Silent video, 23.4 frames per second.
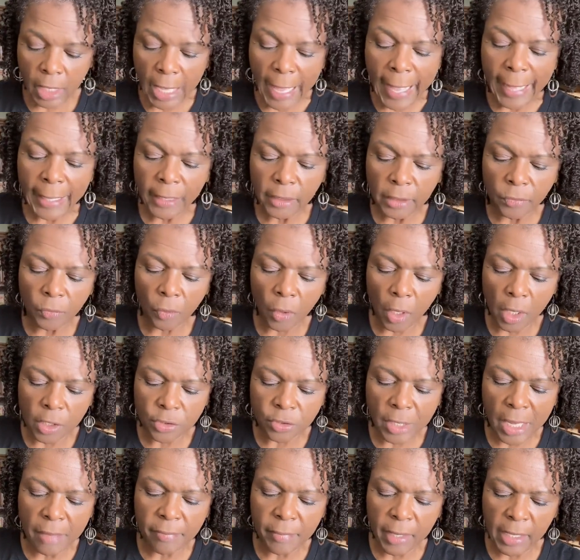highly raw.
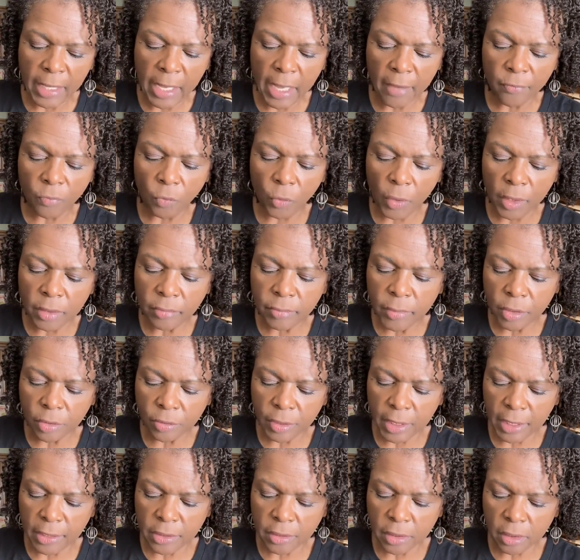So I may have one meal
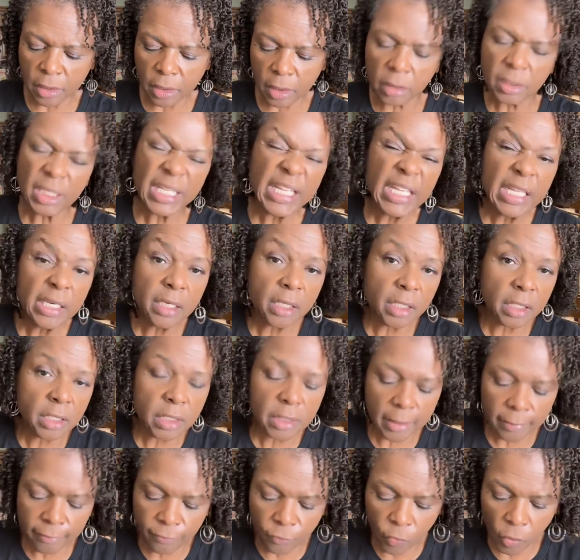that's heated in
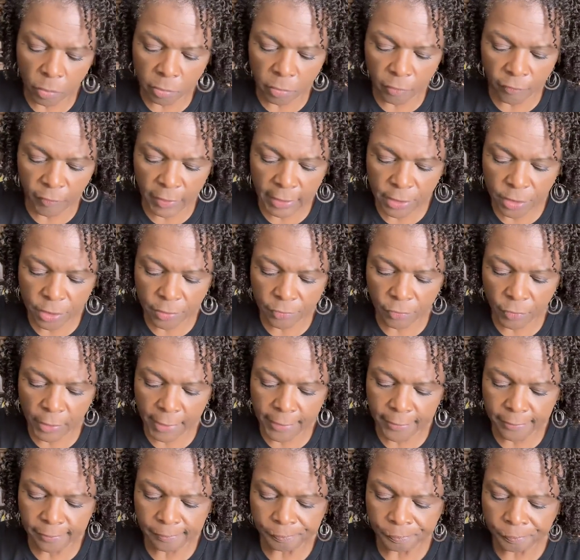some form or fashion,
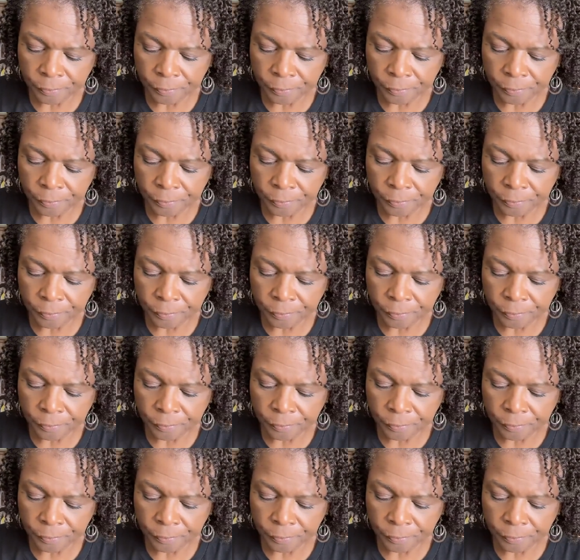right?